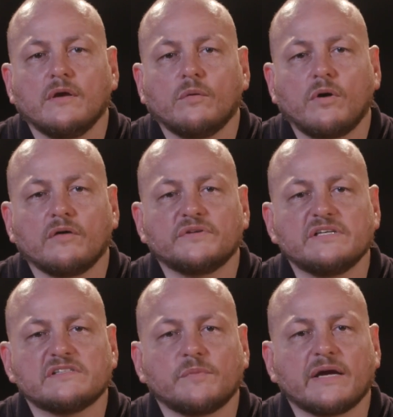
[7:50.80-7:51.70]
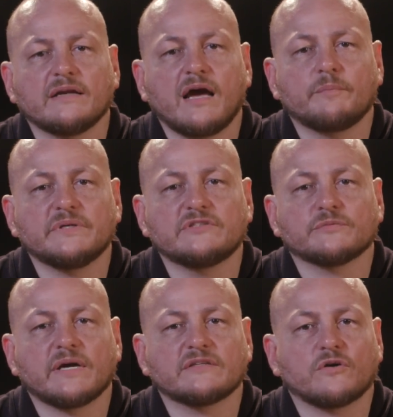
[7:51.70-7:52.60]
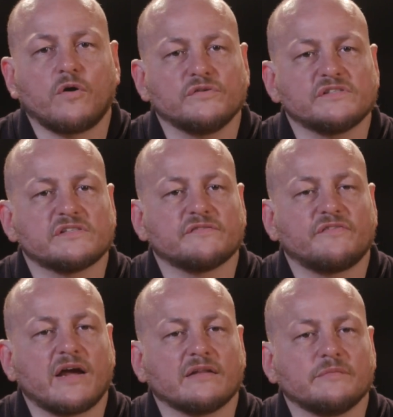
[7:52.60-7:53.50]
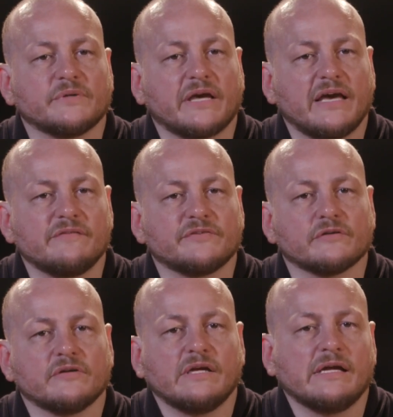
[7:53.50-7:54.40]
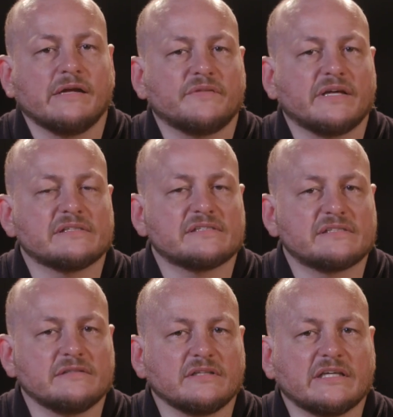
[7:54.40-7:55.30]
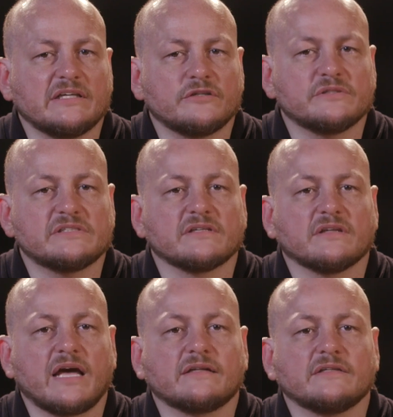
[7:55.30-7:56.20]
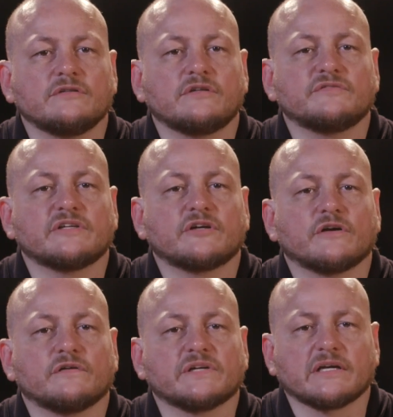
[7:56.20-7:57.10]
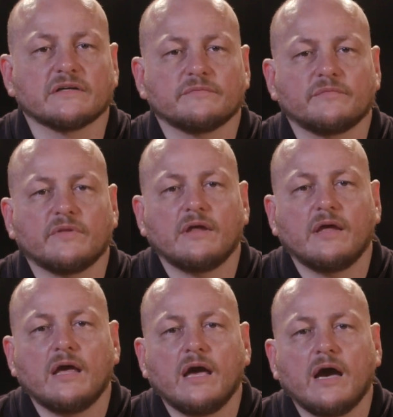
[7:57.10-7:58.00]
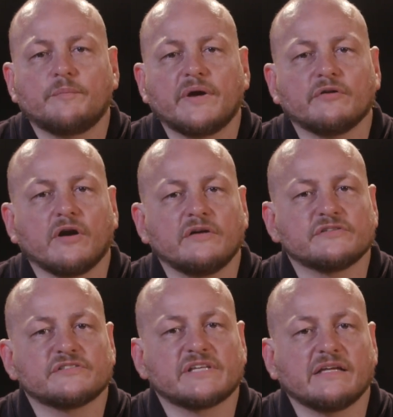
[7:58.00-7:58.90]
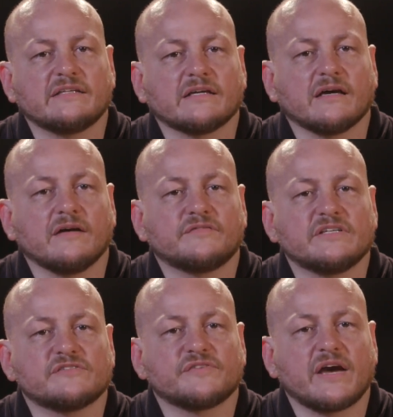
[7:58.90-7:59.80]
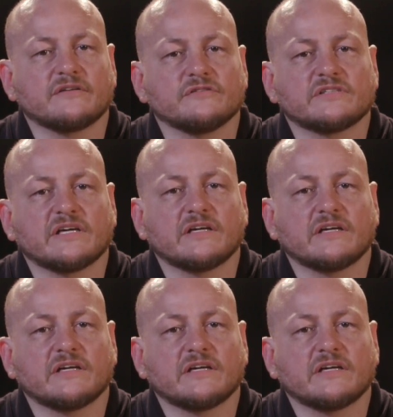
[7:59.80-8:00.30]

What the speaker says: While these might not be direct causes of violent behavior, they can still increase the likelihood of it occurring. A better understanding of these factors can